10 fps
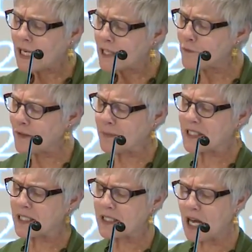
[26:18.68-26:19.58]
The famous
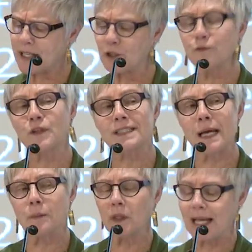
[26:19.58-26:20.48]
designer, for
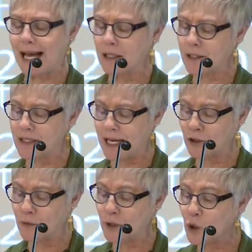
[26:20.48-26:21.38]
example,
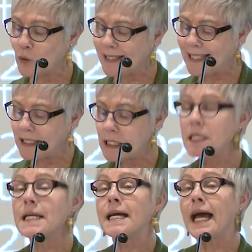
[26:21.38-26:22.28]
Alexander McQueen,
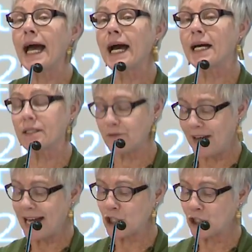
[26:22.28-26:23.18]
has
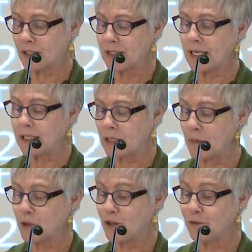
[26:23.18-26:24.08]
fashioned a
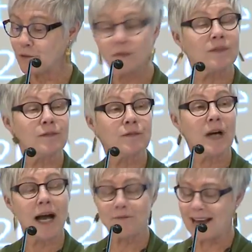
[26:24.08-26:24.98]
number of
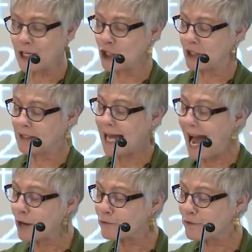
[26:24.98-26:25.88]
high fashion
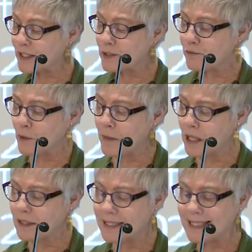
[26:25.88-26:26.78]
outfits for
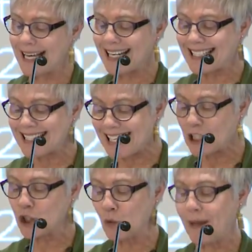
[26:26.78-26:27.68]
Mullins that
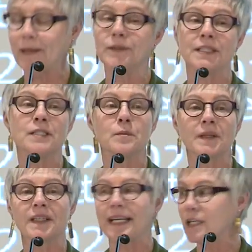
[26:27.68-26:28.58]
accentuate her
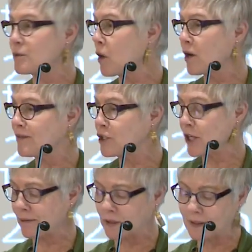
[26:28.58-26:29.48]
disability as part of a
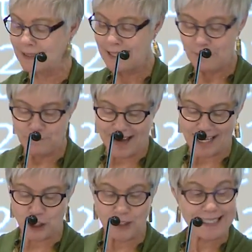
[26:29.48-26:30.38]
general
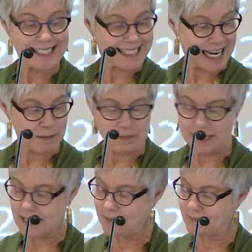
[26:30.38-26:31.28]
fashion statement.